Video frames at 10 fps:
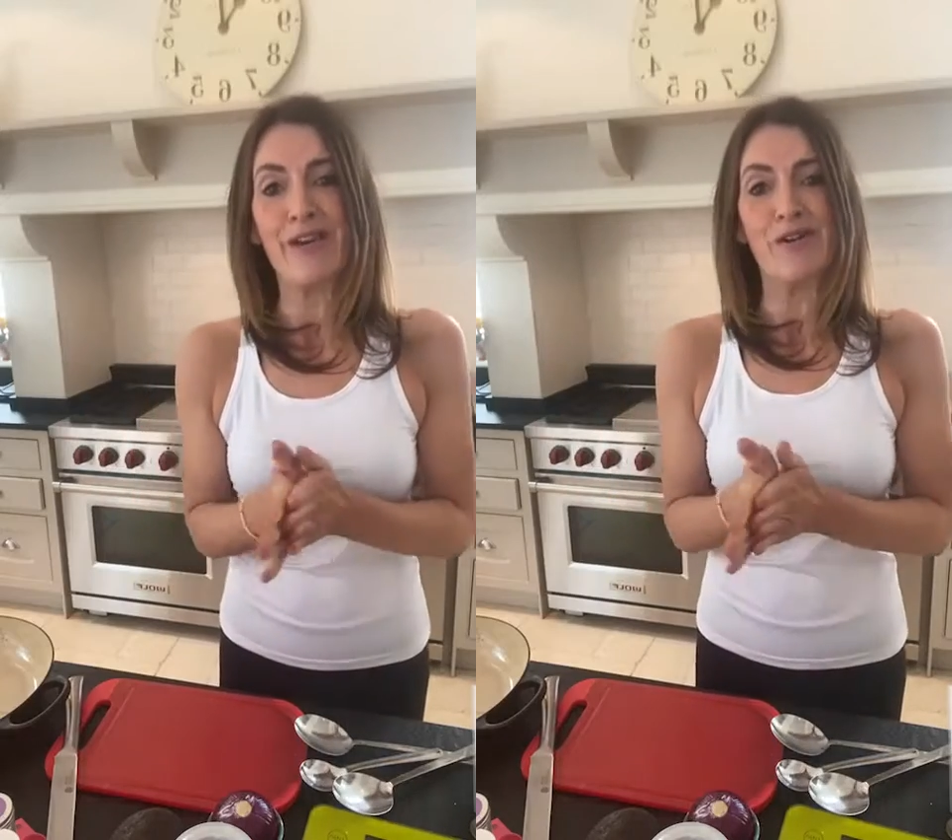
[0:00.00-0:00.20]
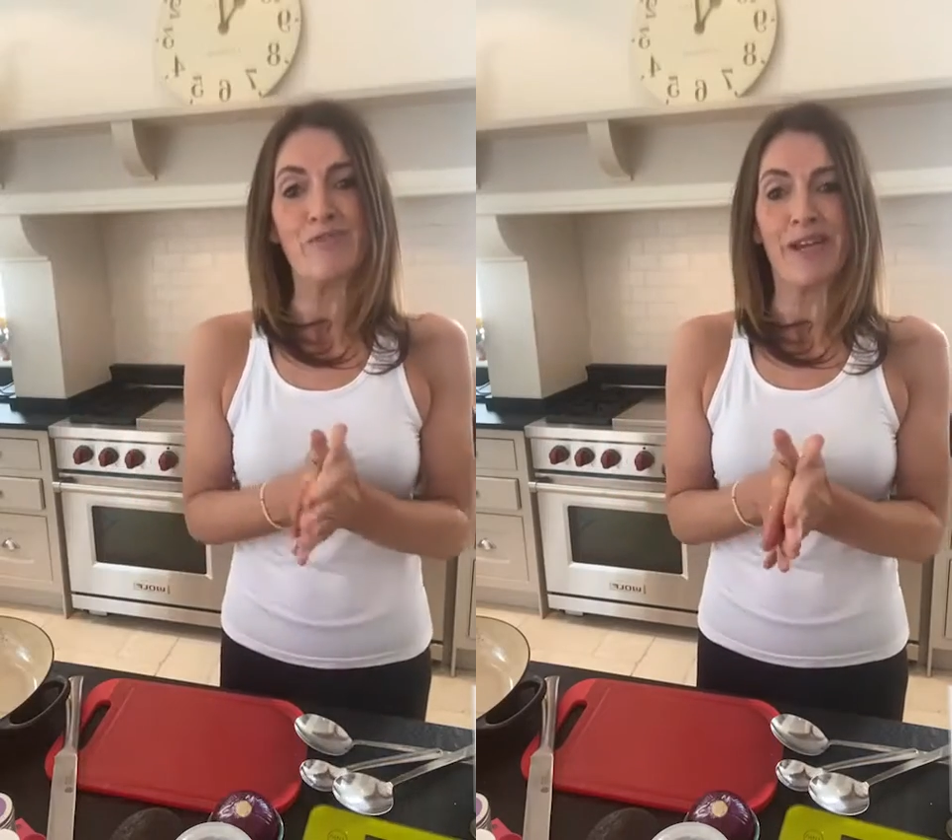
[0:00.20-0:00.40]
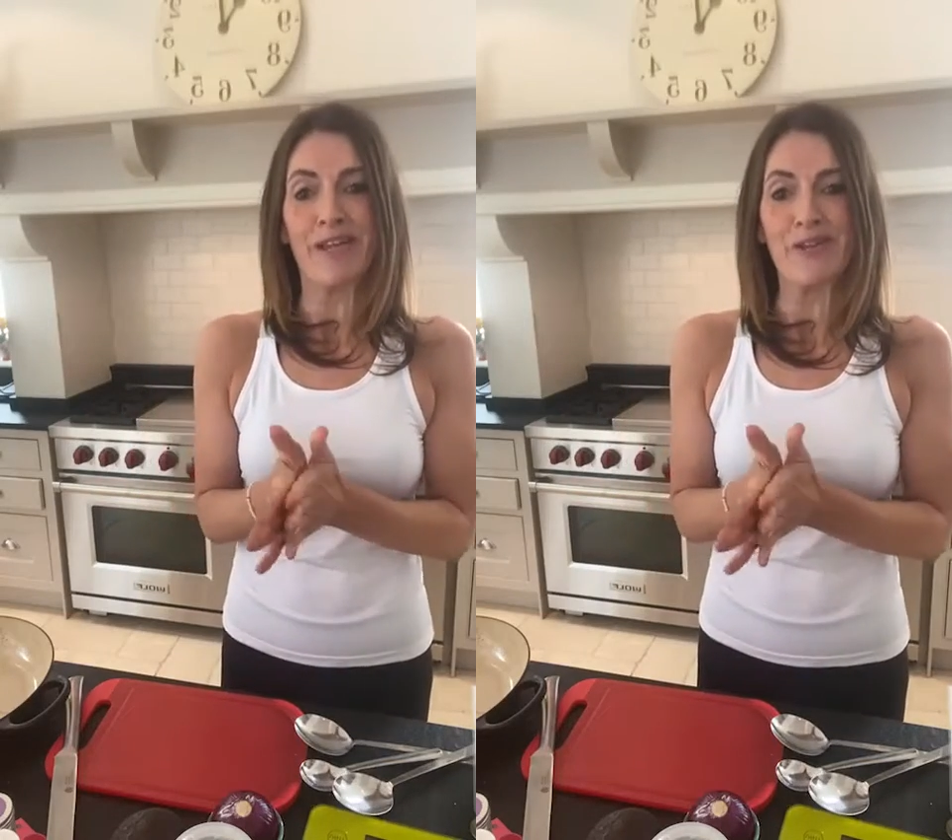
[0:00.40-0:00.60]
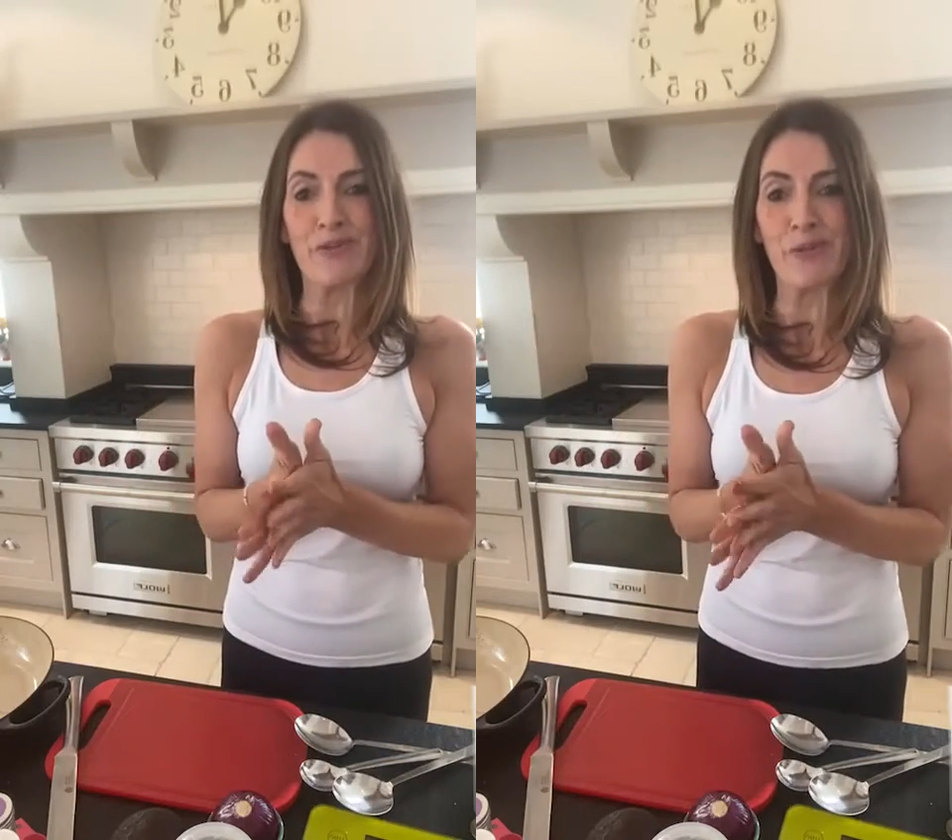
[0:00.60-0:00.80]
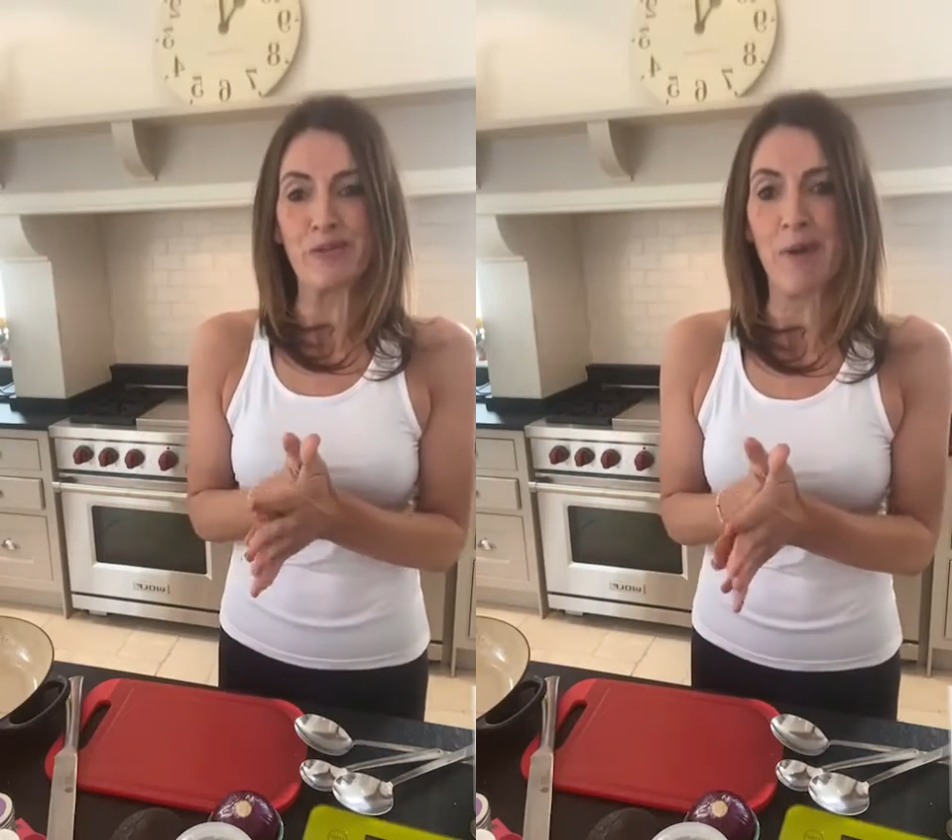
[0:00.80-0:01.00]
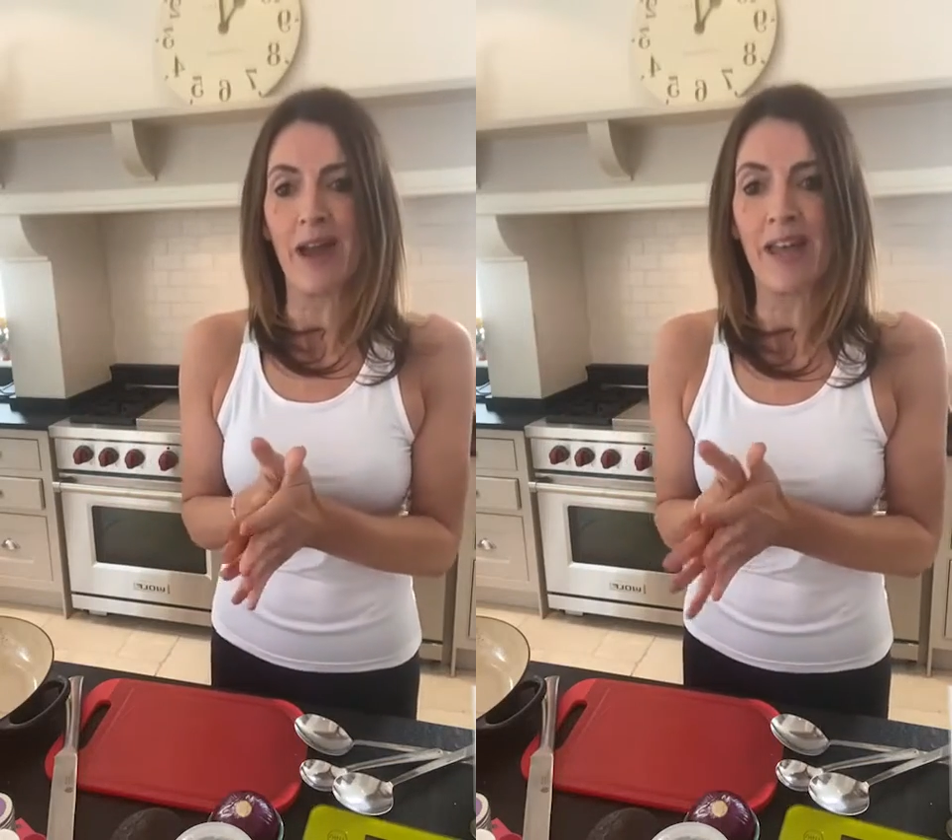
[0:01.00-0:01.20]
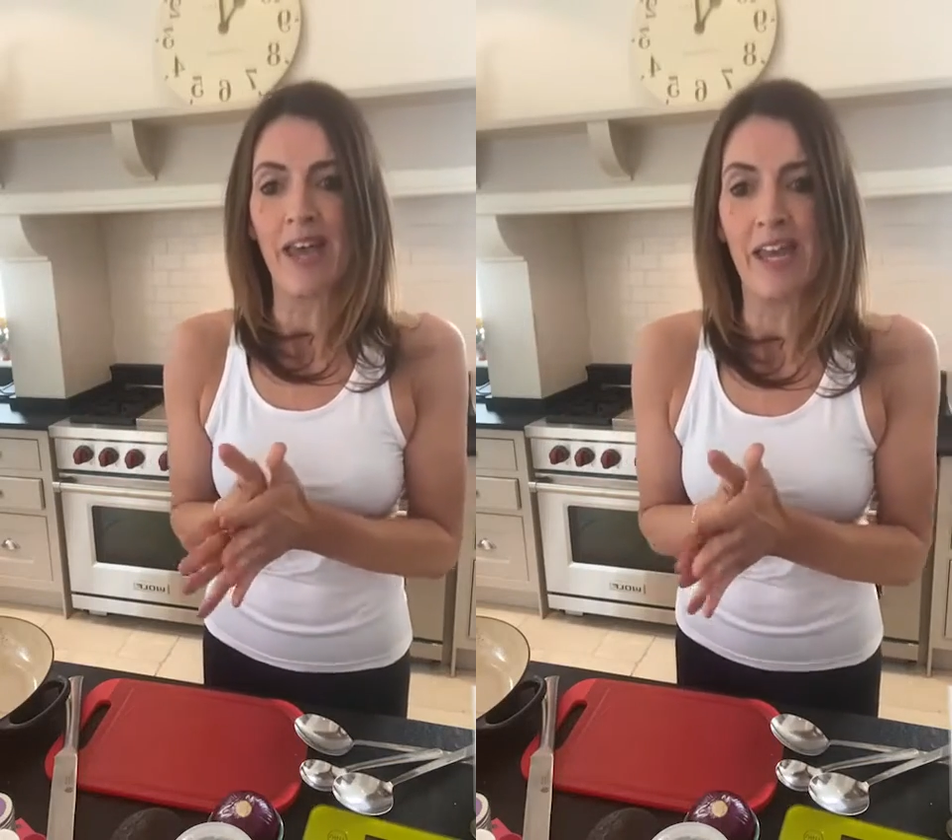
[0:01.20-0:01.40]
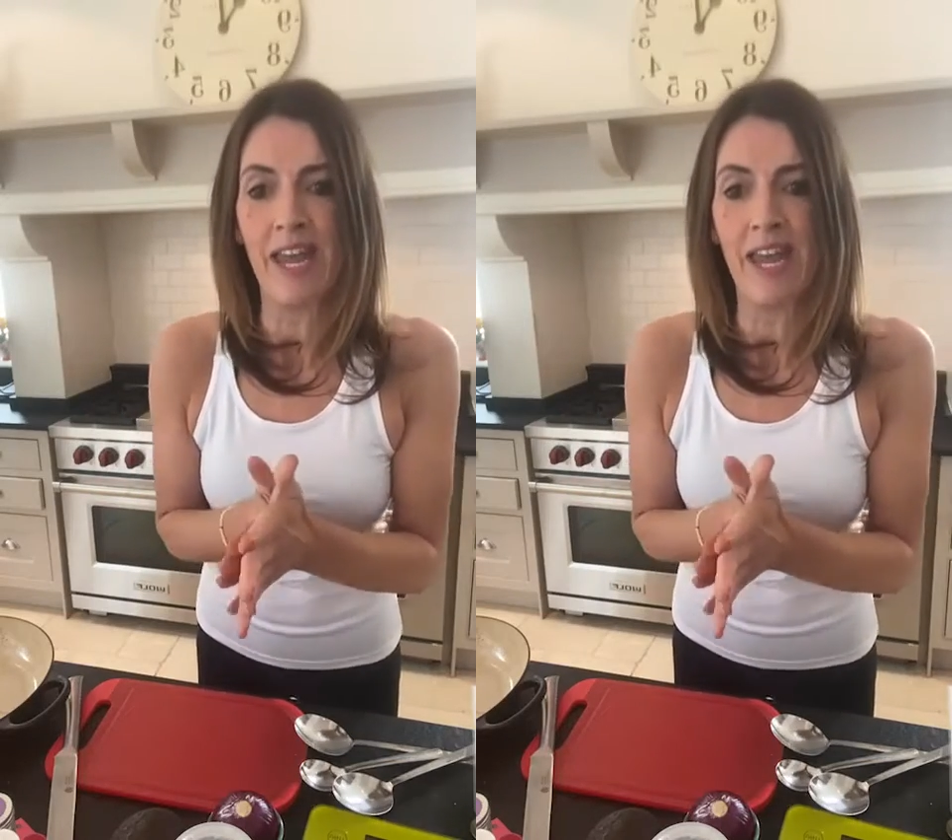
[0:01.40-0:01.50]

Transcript: all my usuals back in.